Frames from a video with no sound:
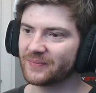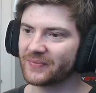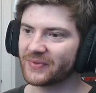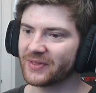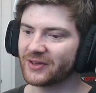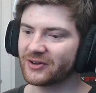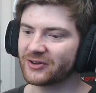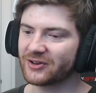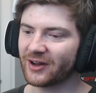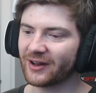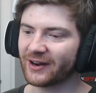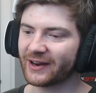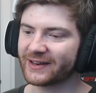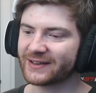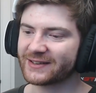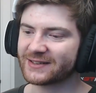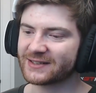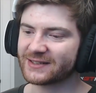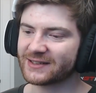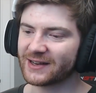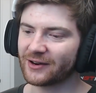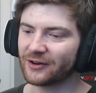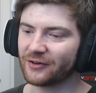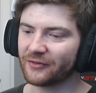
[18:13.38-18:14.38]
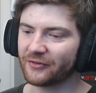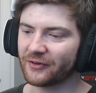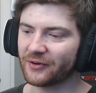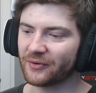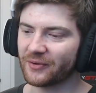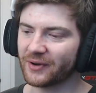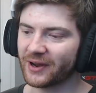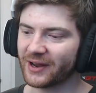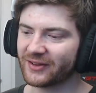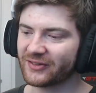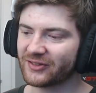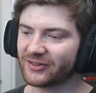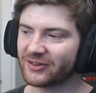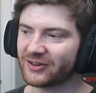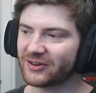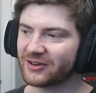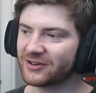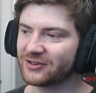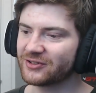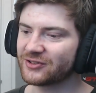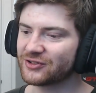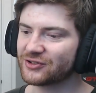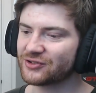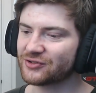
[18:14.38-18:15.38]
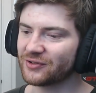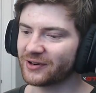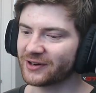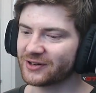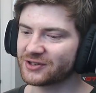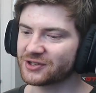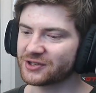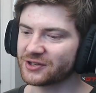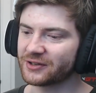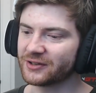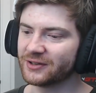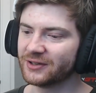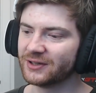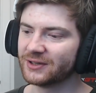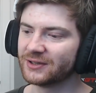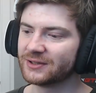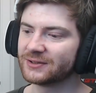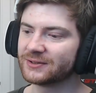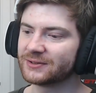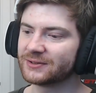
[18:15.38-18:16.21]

doll itself and its construction.